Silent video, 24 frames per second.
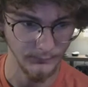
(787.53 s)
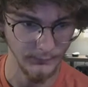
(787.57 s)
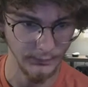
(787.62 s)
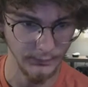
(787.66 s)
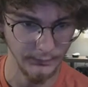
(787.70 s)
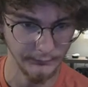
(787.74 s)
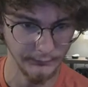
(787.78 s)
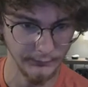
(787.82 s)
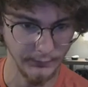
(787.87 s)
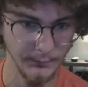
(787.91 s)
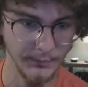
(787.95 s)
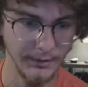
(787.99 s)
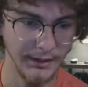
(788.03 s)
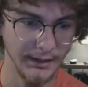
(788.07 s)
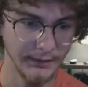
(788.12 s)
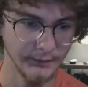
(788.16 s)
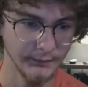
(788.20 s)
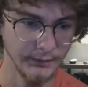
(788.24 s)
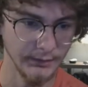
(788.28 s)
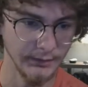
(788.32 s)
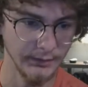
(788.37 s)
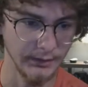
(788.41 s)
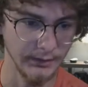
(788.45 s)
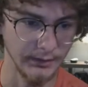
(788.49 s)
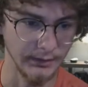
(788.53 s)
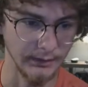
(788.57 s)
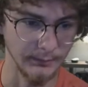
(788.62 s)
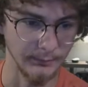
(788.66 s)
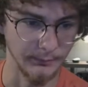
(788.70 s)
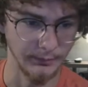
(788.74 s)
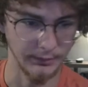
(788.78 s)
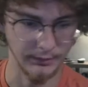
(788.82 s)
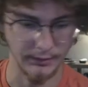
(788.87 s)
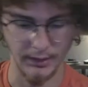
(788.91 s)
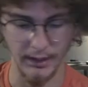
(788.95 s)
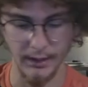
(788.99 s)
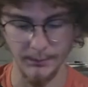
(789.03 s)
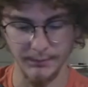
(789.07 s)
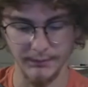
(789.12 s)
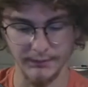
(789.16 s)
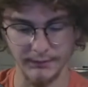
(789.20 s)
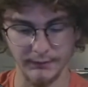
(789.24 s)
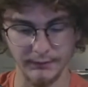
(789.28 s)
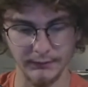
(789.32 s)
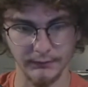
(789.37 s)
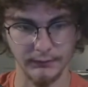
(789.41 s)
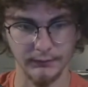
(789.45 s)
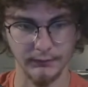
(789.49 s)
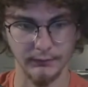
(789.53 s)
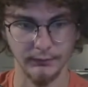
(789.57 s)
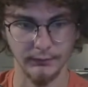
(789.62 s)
so I'm going to actually copy this,